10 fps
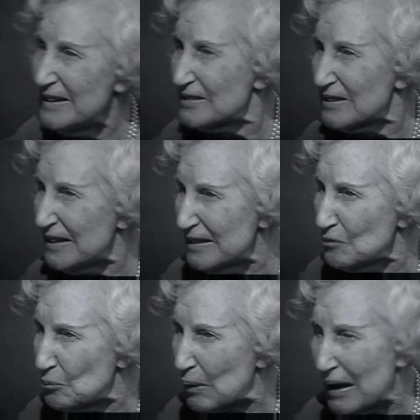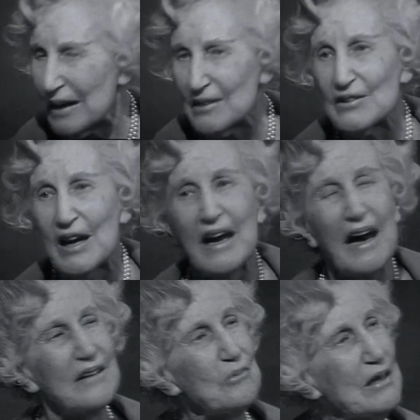hit endwise,
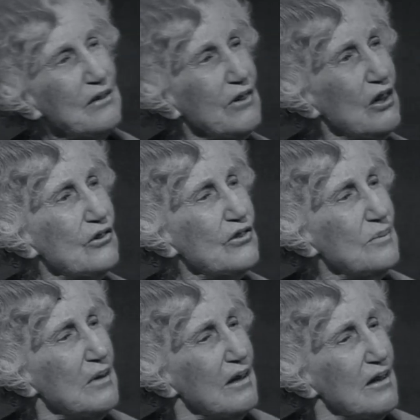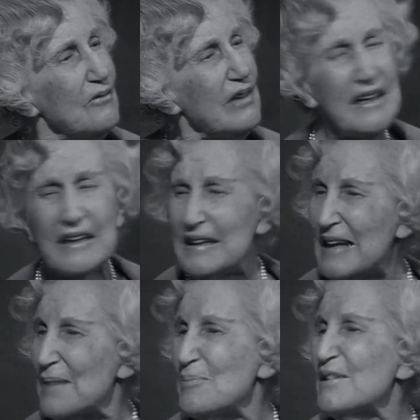and one of those uh, very
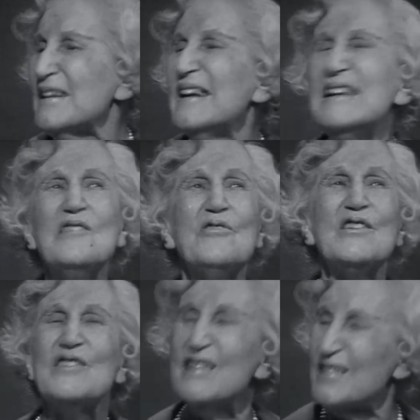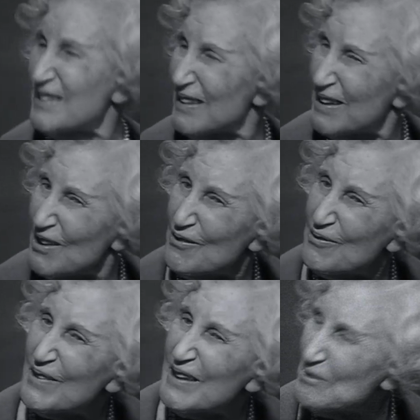elaborate edifices of